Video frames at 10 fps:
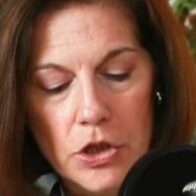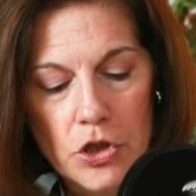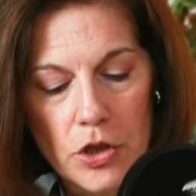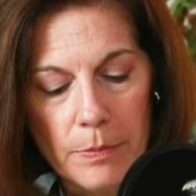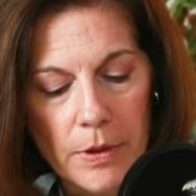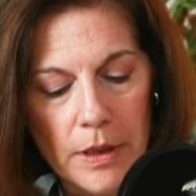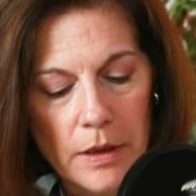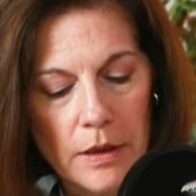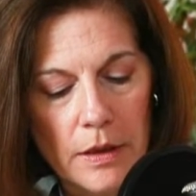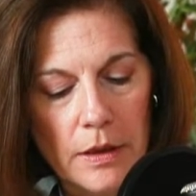
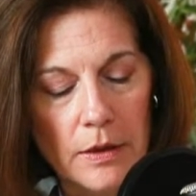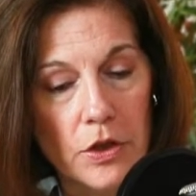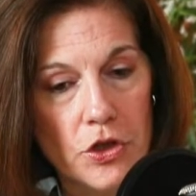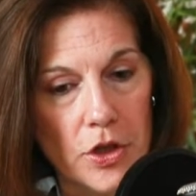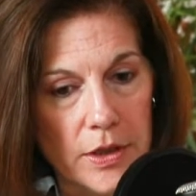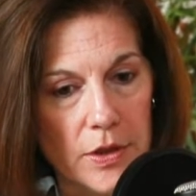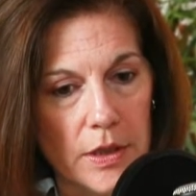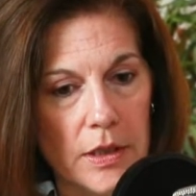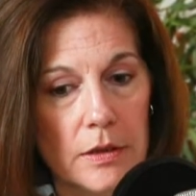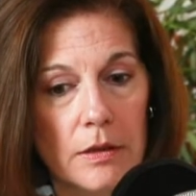shipping and
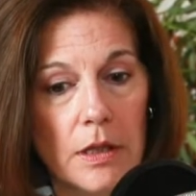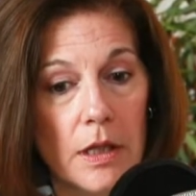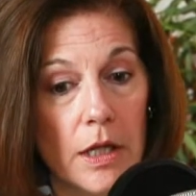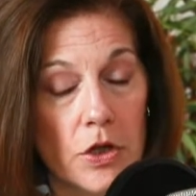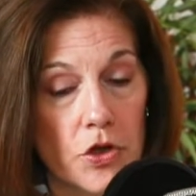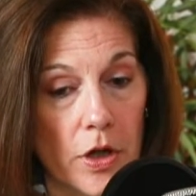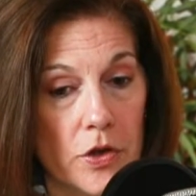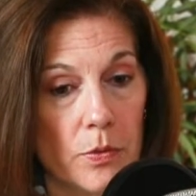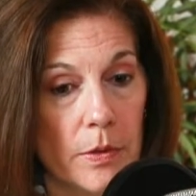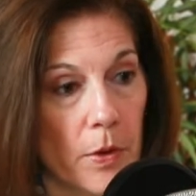logistics in
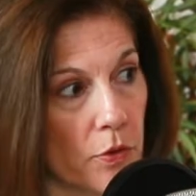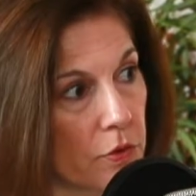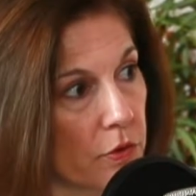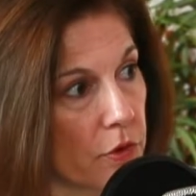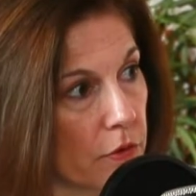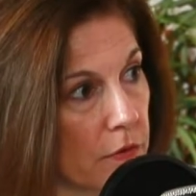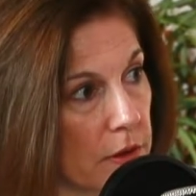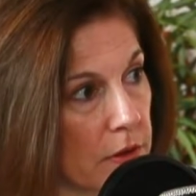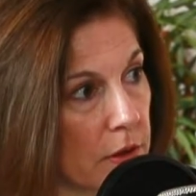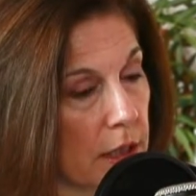conjunction with the Postal
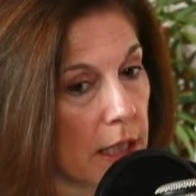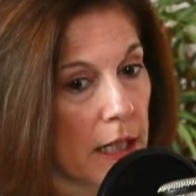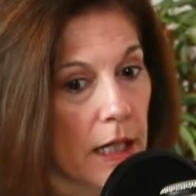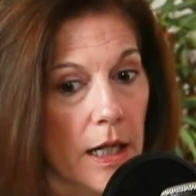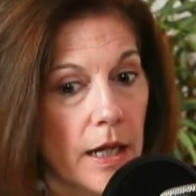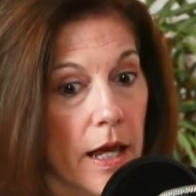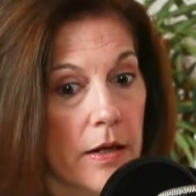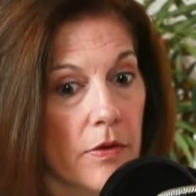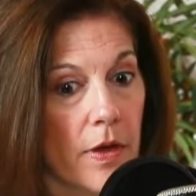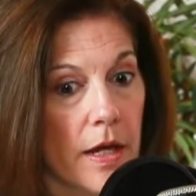Service.
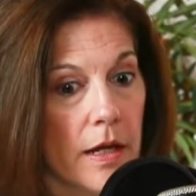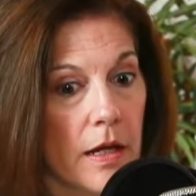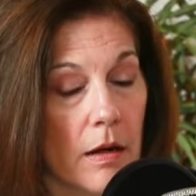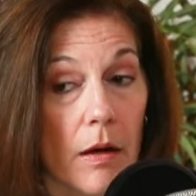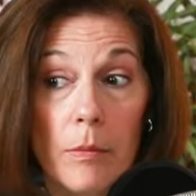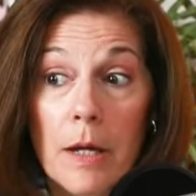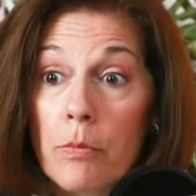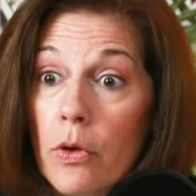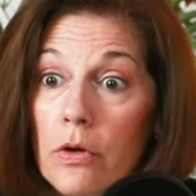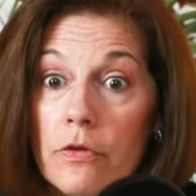And they
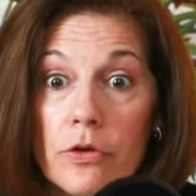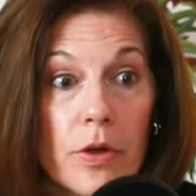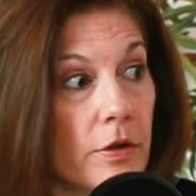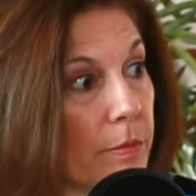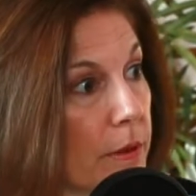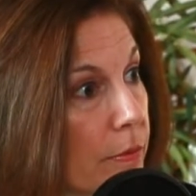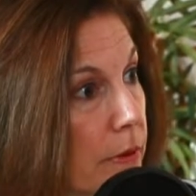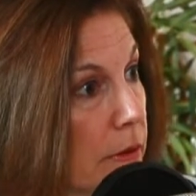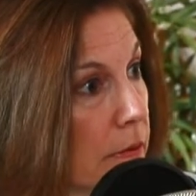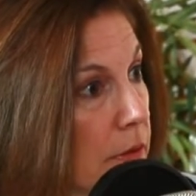employ over 300 people
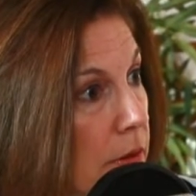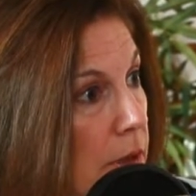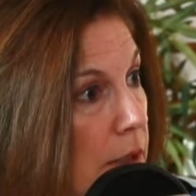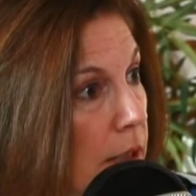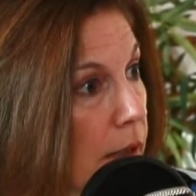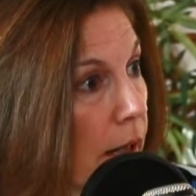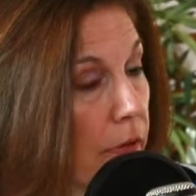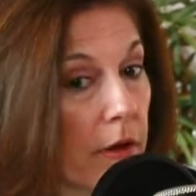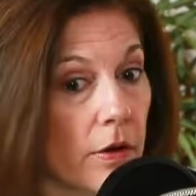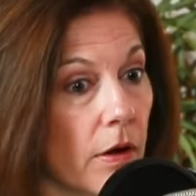here.
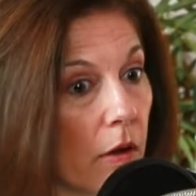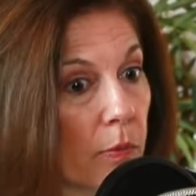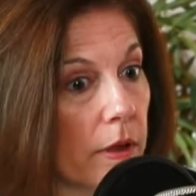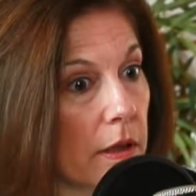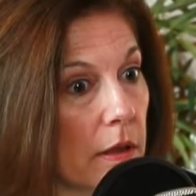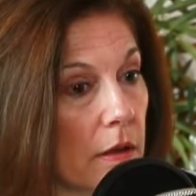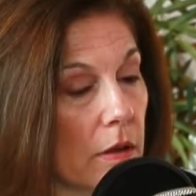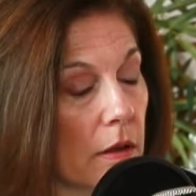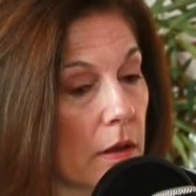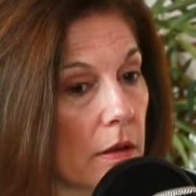And they're already
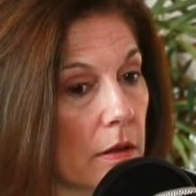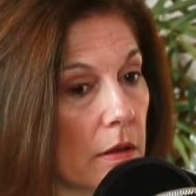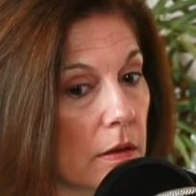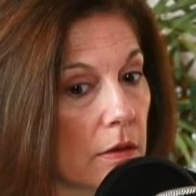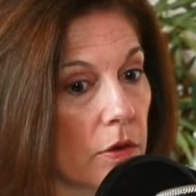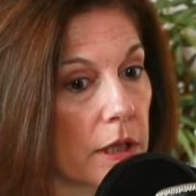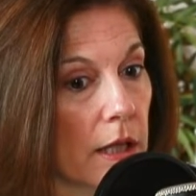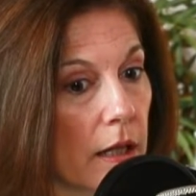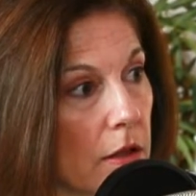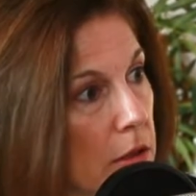looking
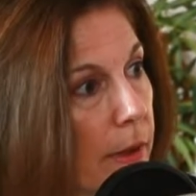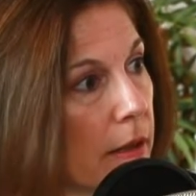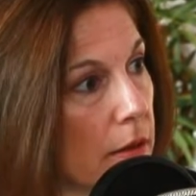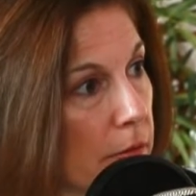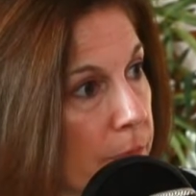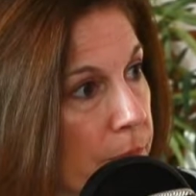at expanding.